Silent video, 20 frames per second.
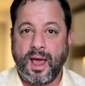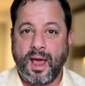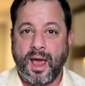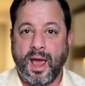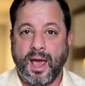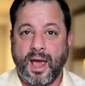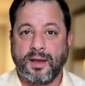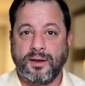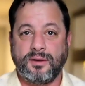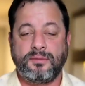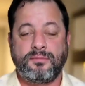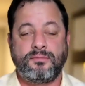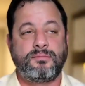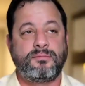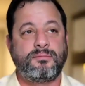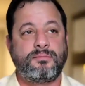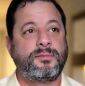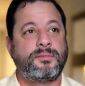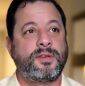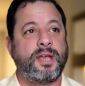and
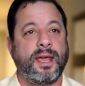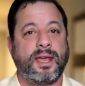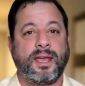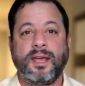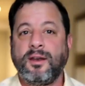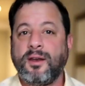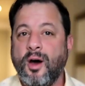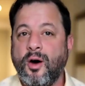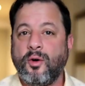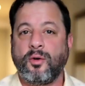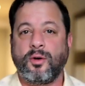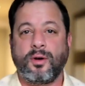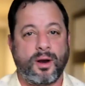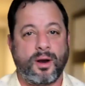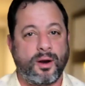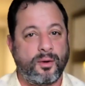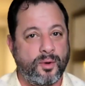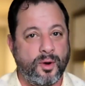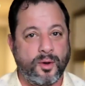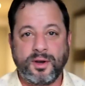taking note,
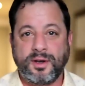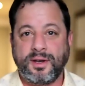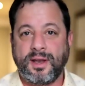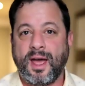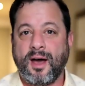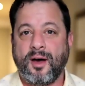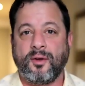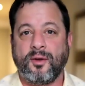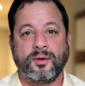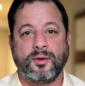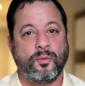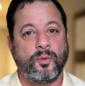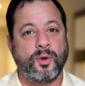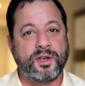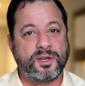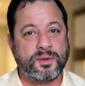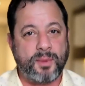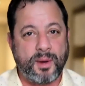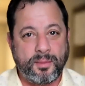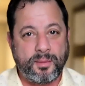wrote it down, went
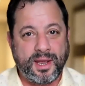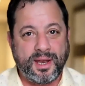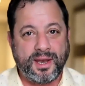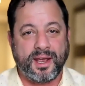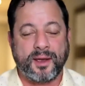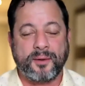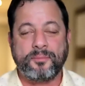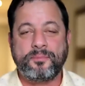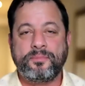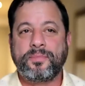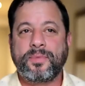to my meeting.